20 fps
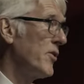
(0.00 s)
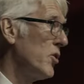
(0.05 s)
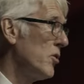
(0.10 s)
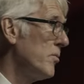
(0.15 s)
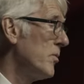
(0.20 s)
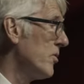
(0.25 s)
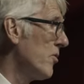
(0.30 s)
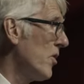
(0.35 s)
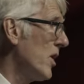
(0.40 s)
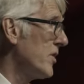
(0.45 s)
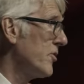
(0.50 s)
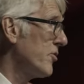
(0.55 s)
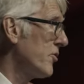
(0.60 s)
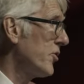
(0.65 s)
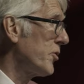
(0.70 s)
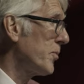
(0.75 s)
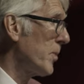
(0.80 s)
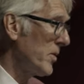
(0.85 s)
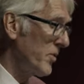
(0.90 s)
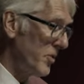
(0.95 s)
human rights
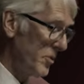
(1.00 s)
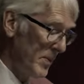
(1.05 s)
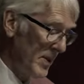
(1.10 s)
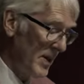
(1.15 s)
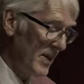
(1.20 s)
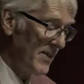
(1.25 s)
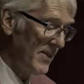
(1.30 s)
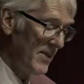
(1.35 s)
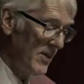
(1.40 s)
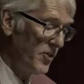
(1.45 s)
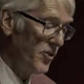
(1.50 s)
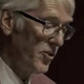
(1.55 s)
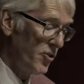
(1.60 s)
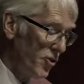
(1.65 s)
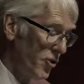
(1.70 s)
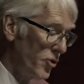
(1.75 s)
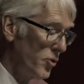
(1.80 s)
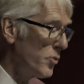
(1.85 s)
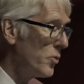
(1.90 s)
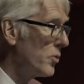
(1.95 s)
responsibilities
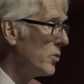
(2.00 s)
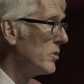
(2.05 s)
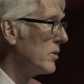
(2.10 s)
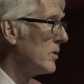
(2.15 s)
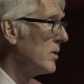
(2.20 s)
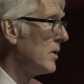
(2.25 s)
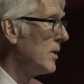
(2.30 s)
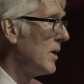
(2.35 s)
too,